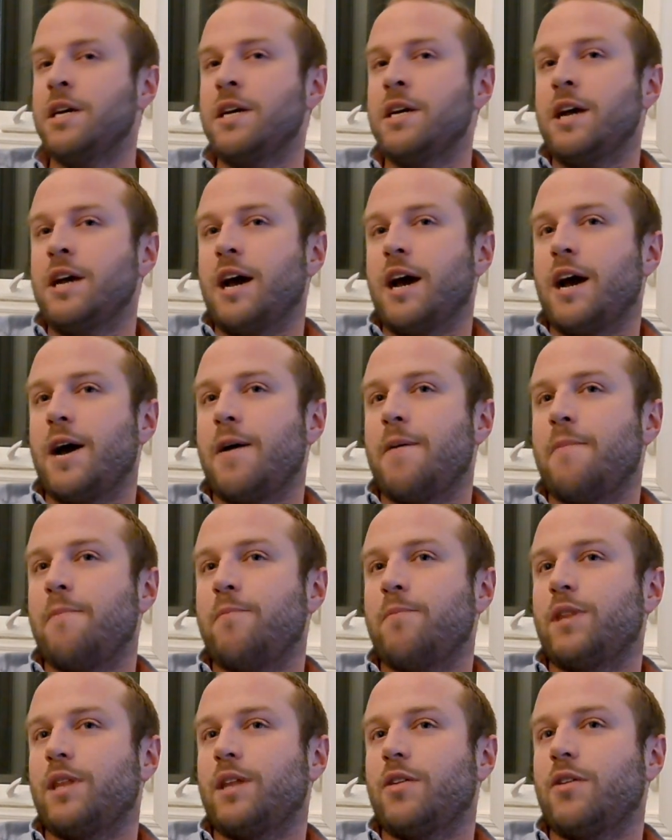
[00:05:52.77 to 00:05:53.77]

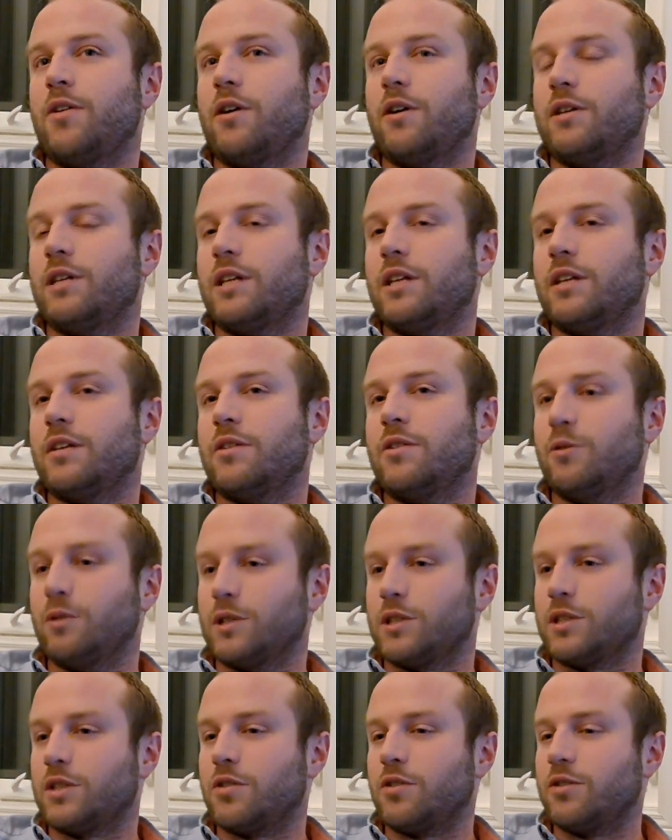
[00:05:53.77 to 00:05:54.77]
The
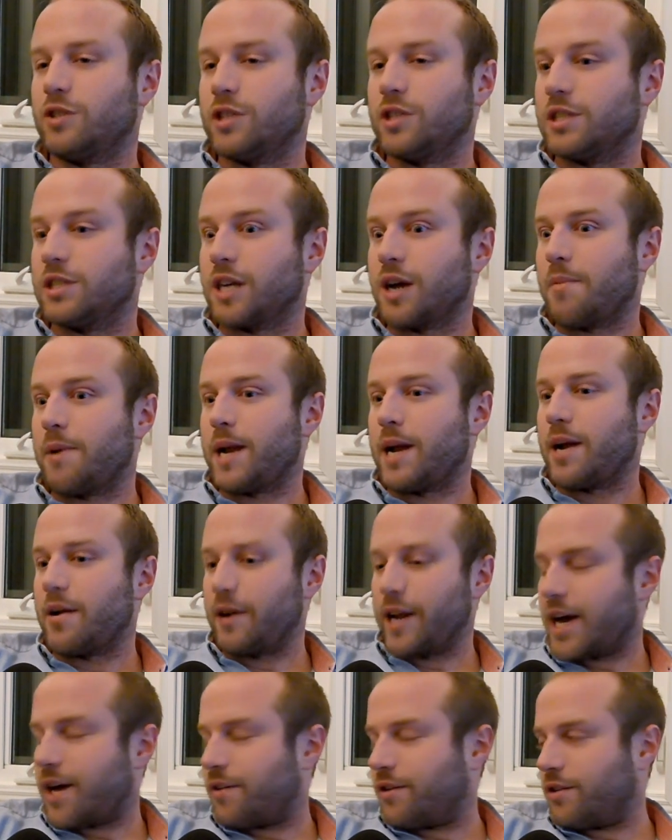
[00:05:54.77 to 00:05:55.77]
newer solutions coming out
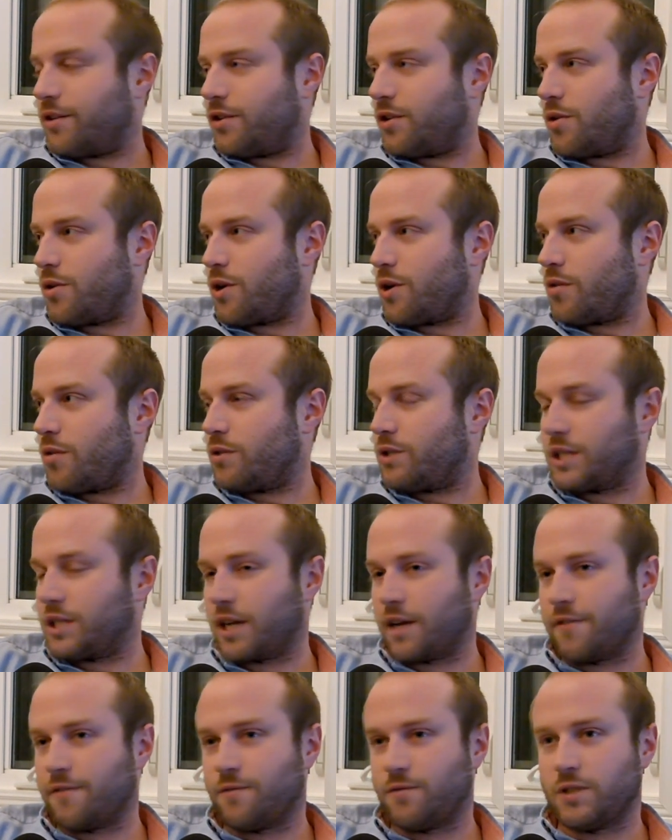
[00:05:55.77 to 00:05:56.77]
now, the no code
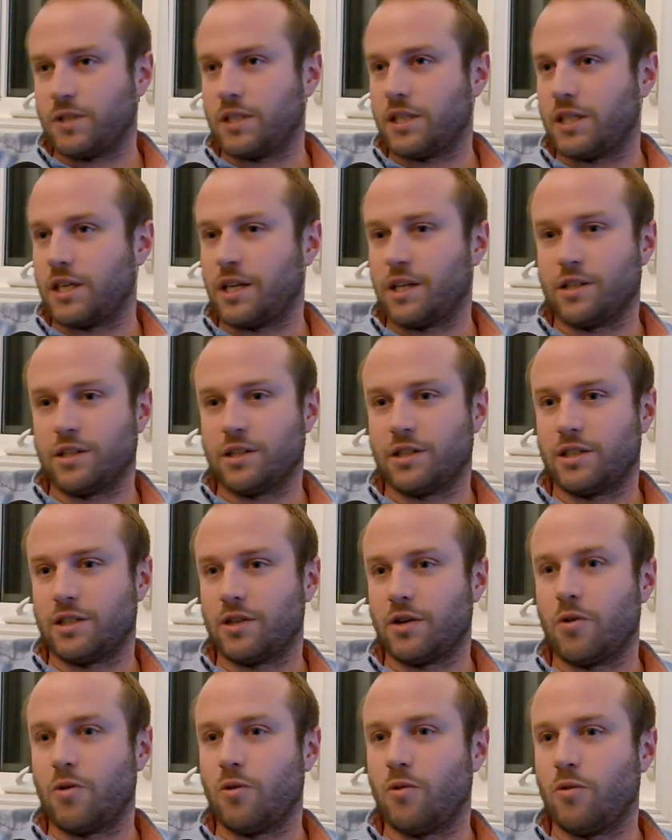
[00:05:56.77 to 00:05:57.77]
stuff is
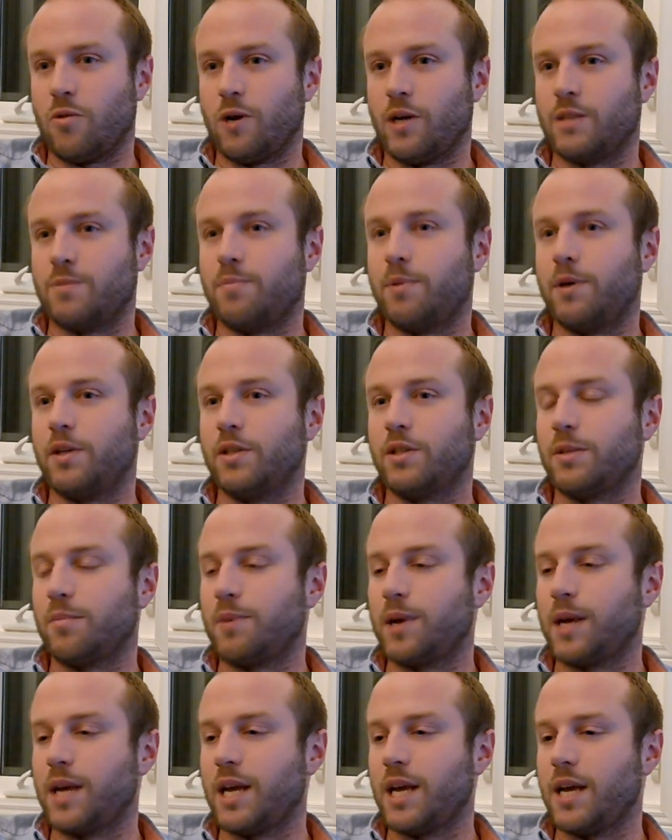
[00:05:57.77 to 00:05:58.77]
so it's built to
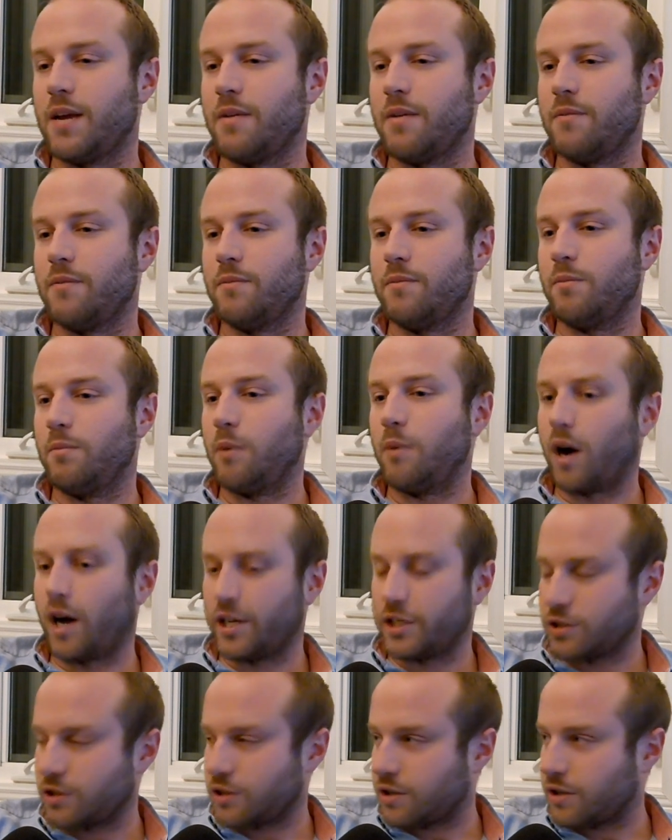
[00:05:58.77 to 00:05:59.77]
be
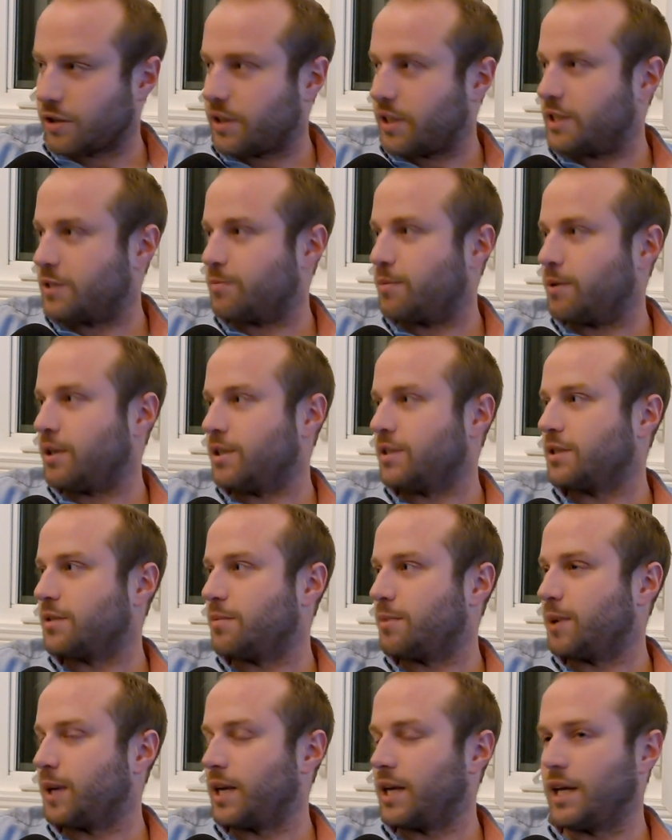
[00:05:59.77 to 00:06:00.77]
modular and it's built to
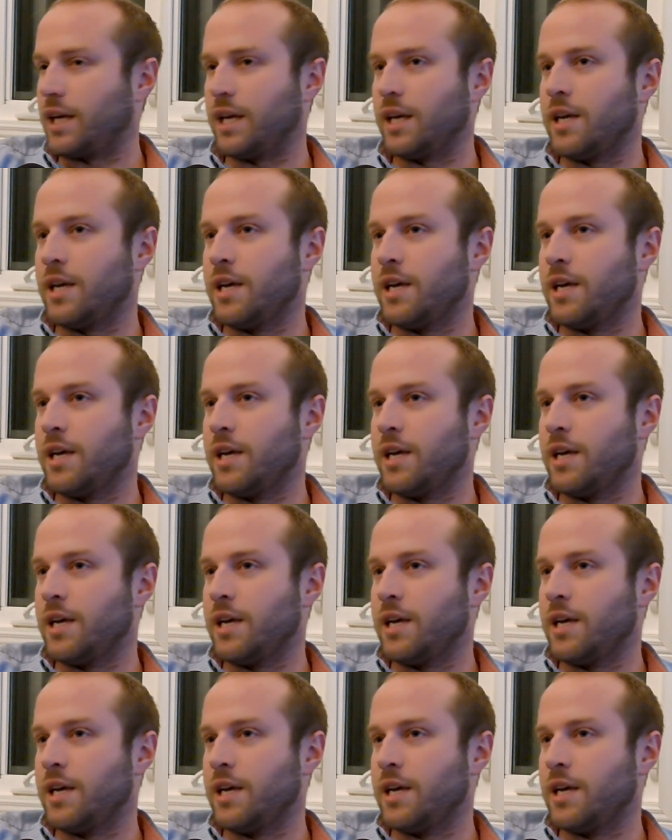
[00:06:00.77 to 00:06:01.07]
be